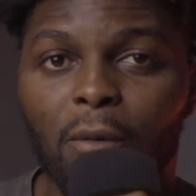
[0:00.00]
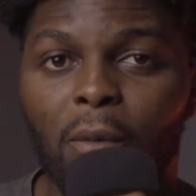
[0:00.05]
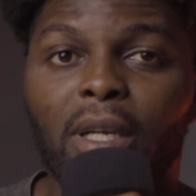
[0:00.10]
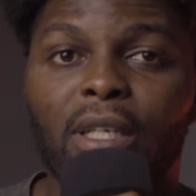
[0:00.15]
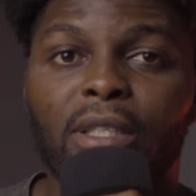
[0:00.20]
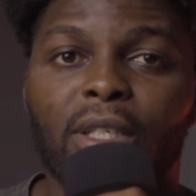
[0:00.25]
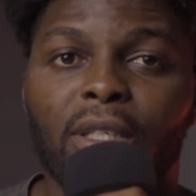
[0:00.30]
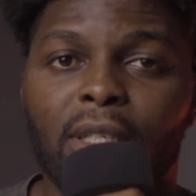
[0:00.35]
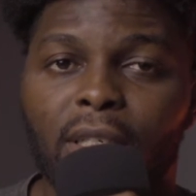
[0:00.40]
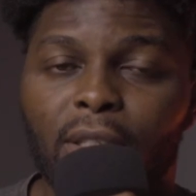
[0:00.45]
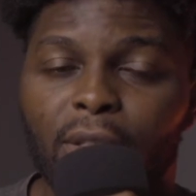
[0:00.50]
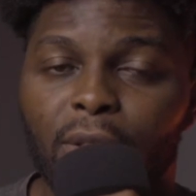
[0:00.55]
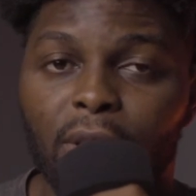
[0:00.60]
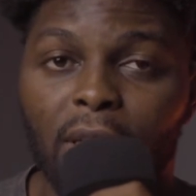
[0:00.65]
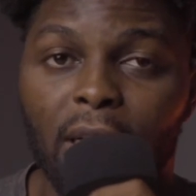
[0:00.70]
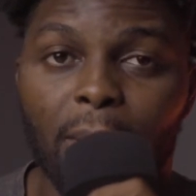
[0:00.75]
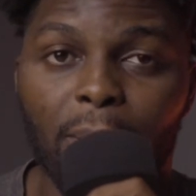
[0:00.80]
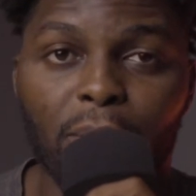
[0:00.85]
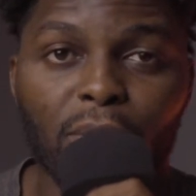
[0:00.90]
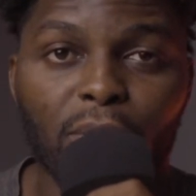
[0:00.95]
when a transaction
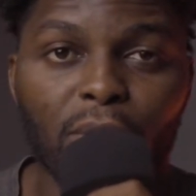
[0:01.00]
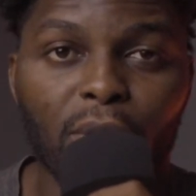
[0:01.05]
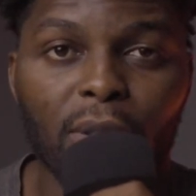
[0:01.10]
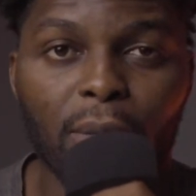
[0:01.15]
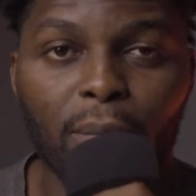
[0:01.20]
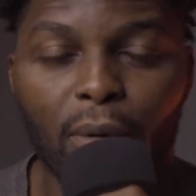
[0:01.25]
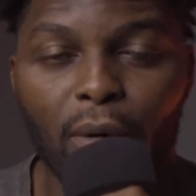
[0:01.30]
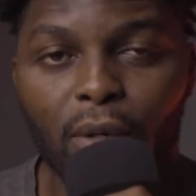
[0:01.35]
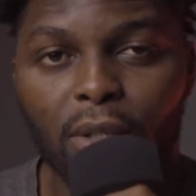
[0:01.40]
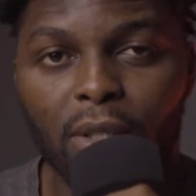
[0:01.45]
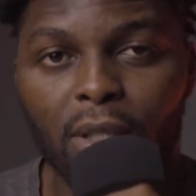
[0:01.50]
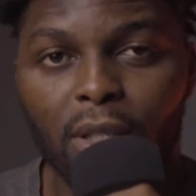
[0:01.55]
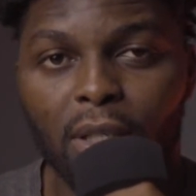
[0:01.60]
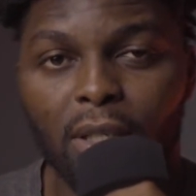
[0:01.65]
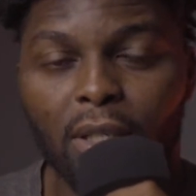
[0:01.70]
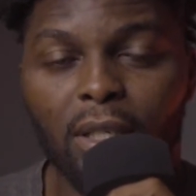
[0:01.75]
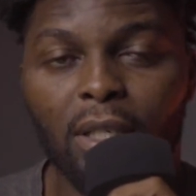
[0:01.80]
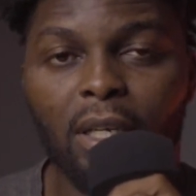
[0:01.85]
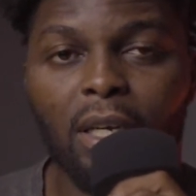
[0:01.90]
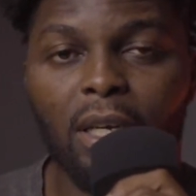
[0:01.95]
happens on the blockchain,